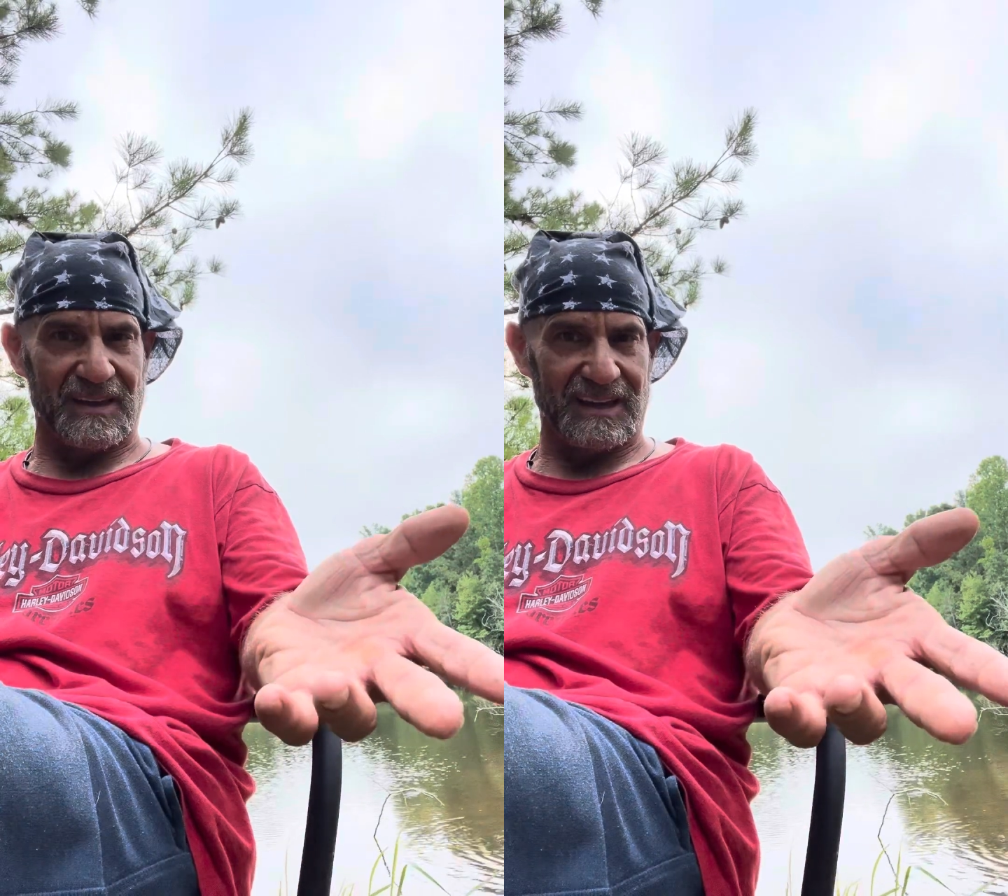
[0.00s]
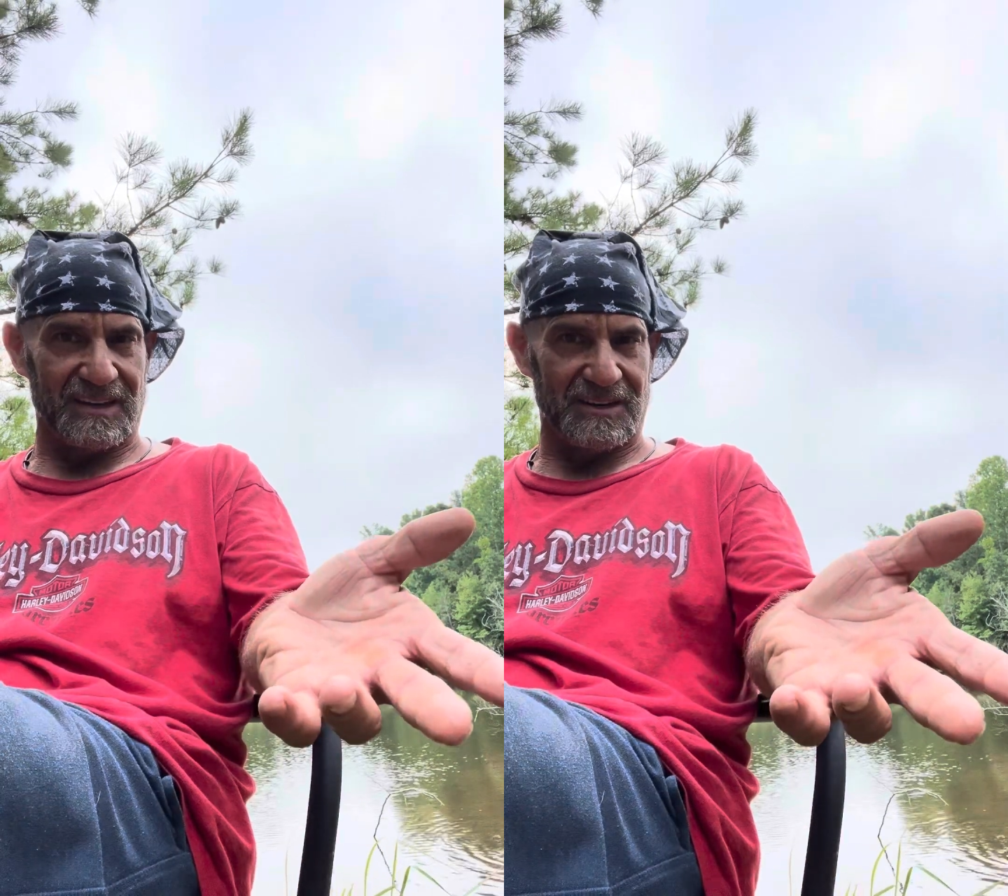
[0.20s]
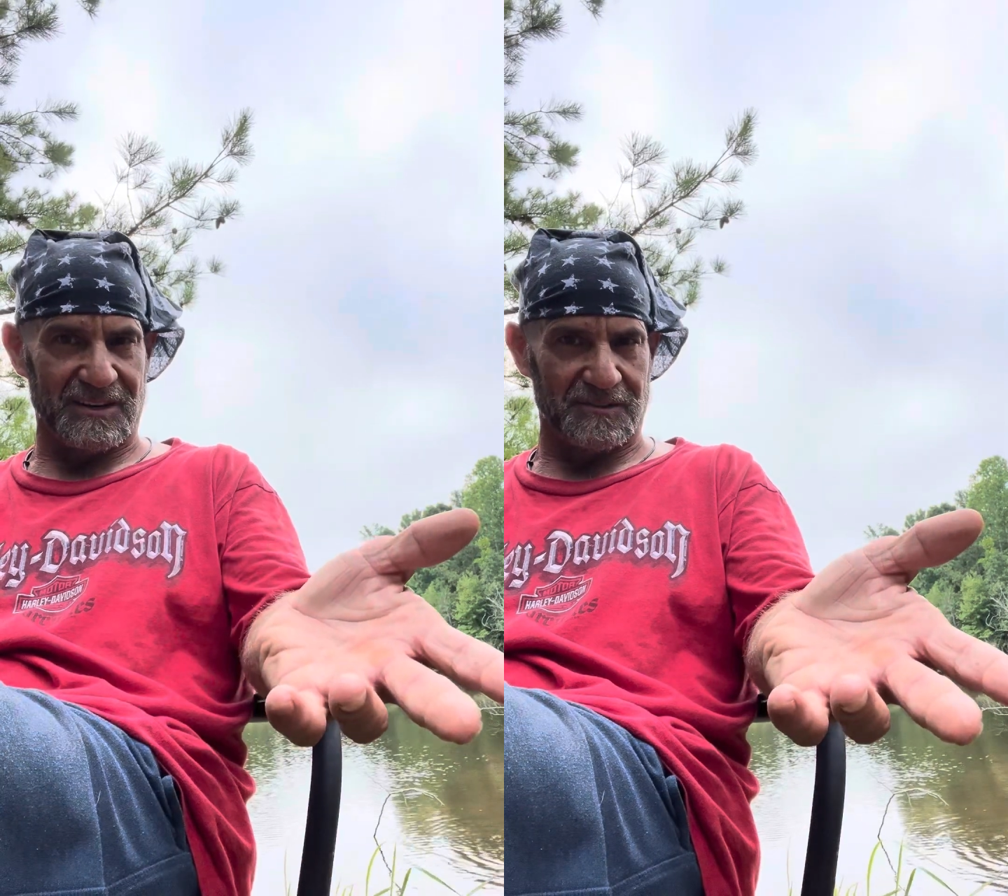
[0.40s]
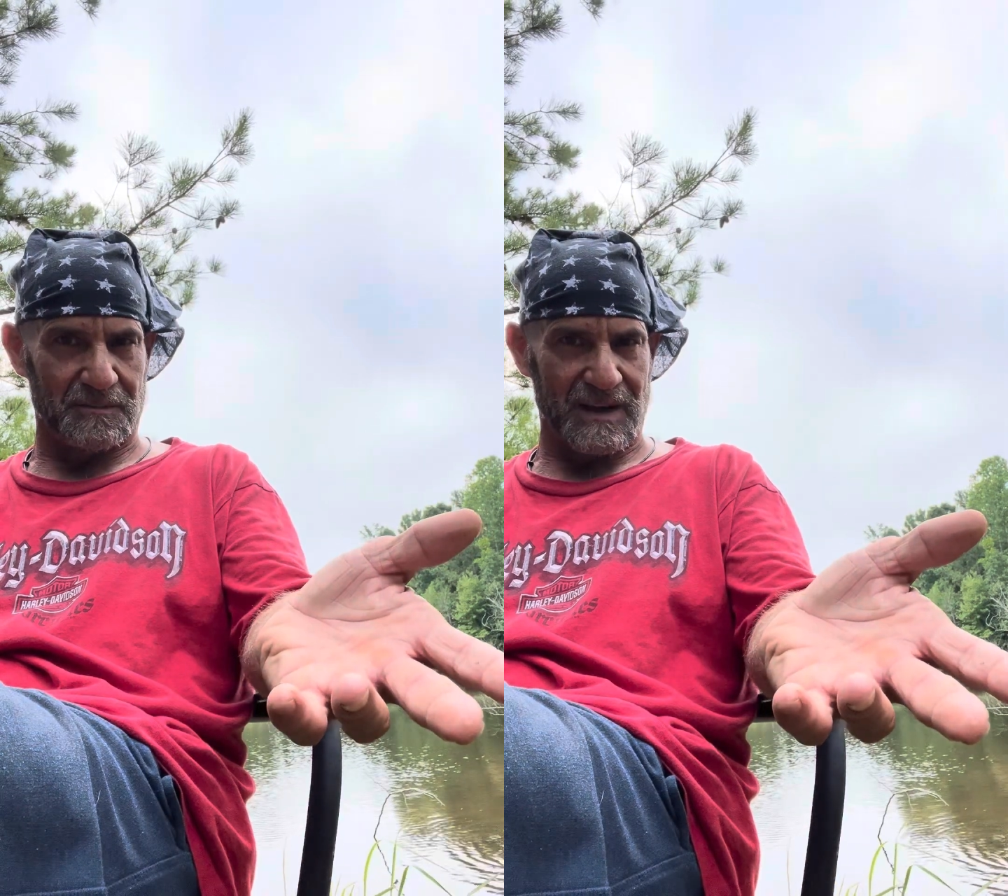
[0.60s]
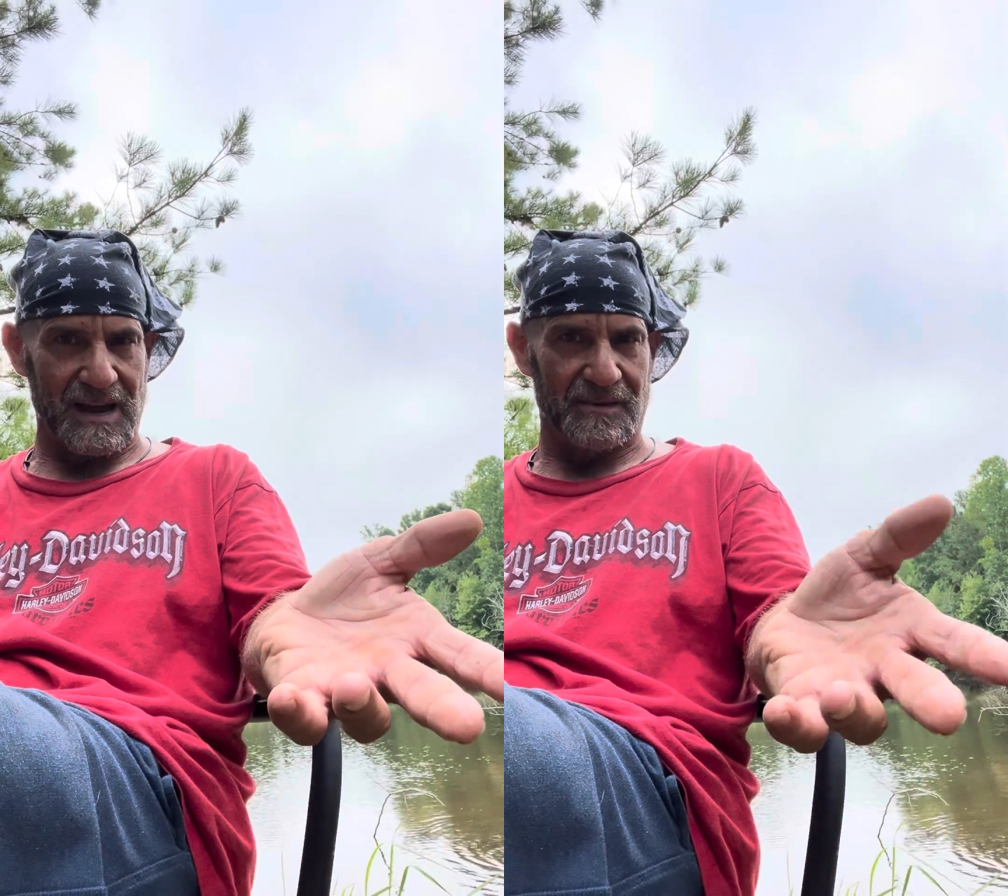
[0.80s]
they get to hear the
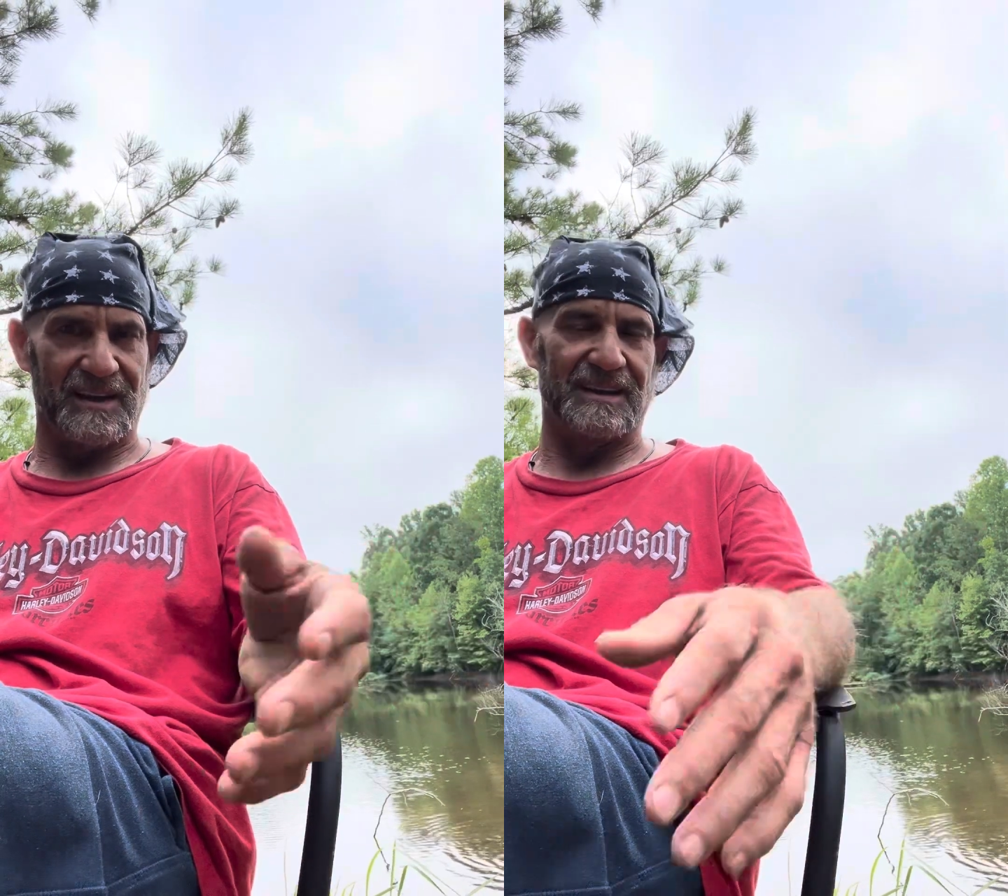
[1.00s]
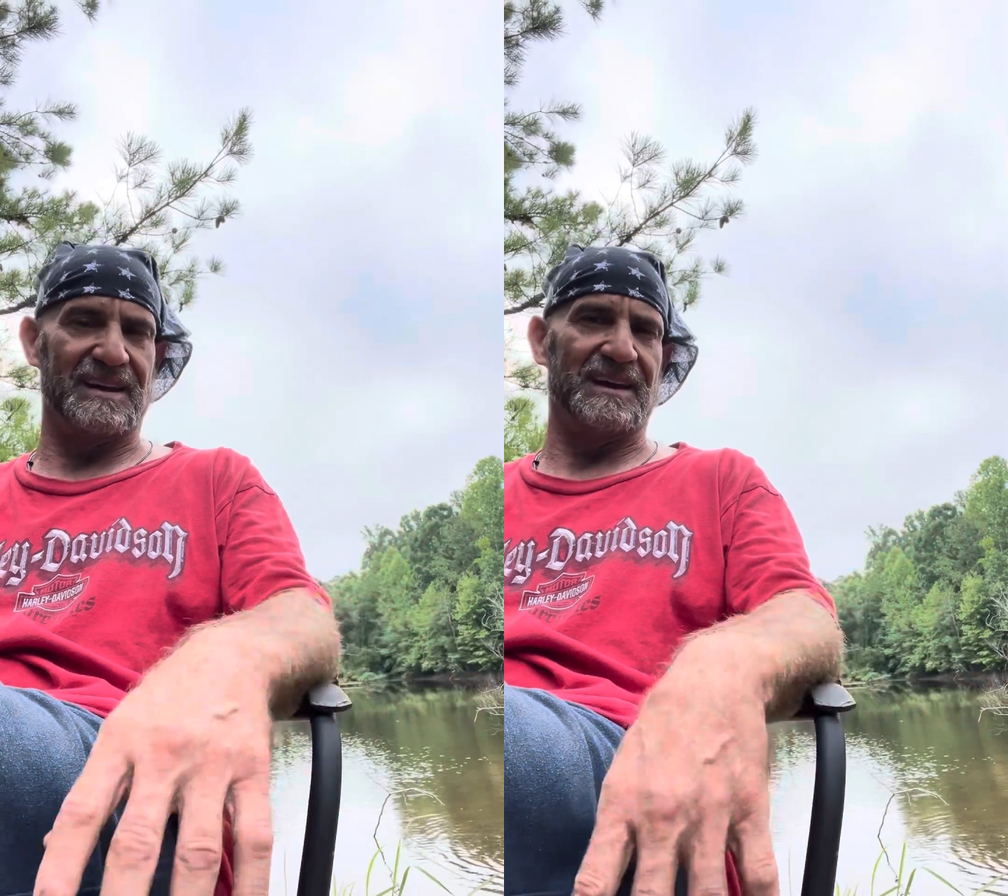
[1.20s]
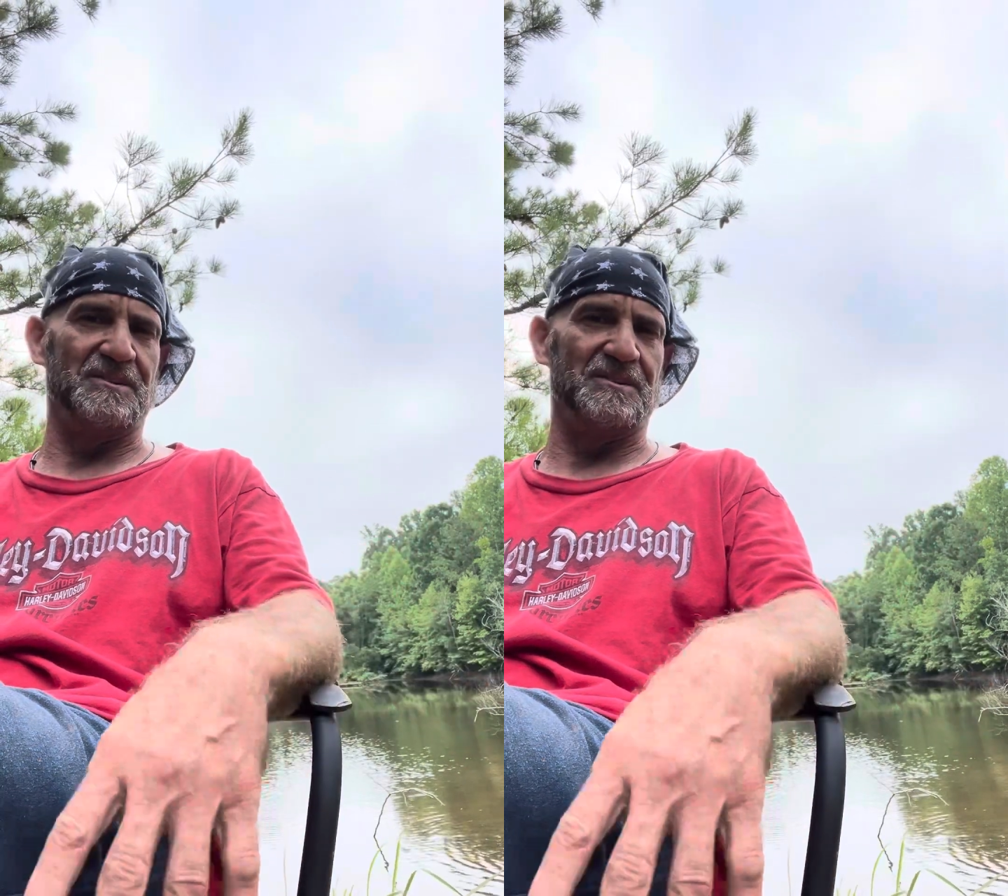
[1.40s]
Bible that day.